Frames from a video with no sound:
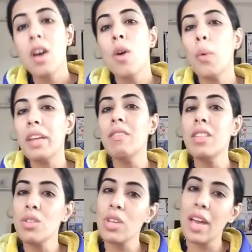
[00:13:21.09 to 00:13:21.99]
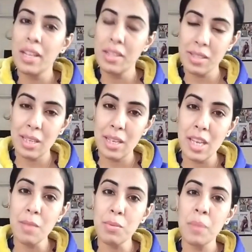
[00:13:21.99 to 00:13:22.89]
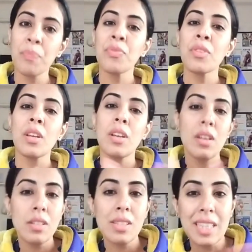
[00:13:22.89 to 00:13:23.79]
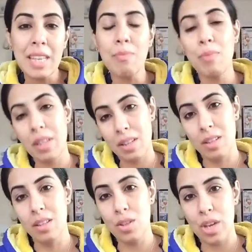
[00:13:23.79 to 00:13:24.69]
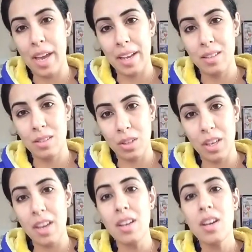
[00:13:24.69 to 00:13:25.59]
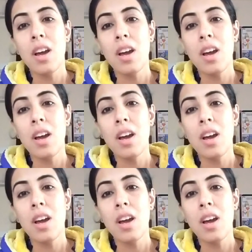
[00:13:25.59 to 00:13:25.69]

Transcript: whenever the child sleeps, sleep with the child, okay?